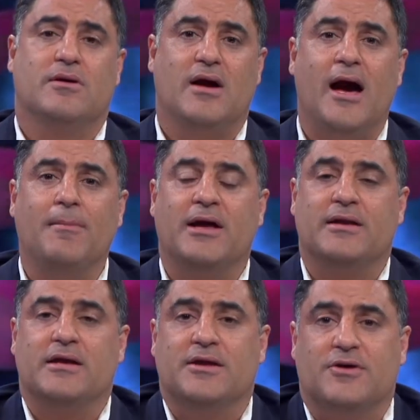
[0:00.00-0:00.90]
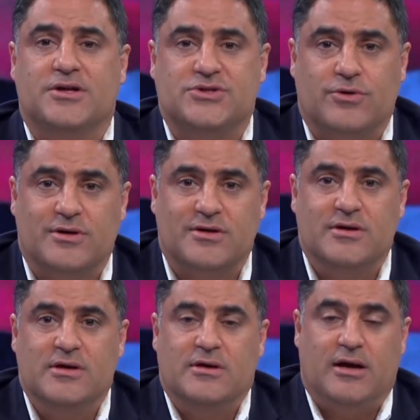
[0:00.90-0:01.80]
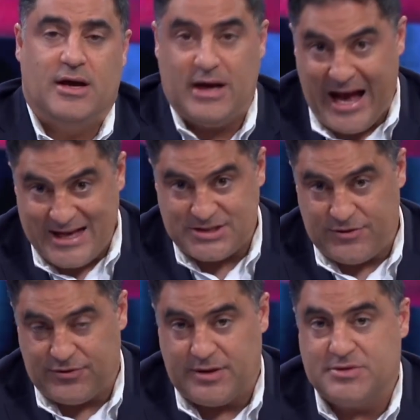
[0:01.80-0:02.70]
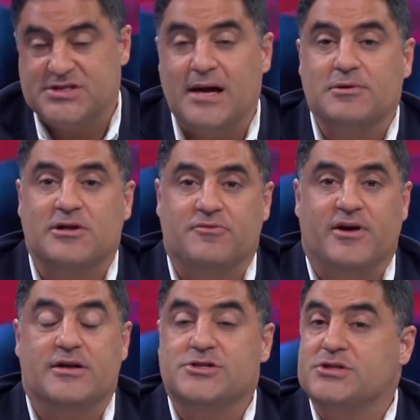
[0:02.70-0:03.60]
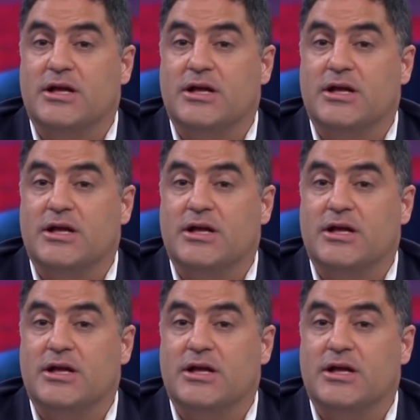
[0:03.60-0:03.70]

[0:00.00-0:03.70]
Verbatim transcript: comment in their editorial uh, asking for them to stop the Clinton Foundation.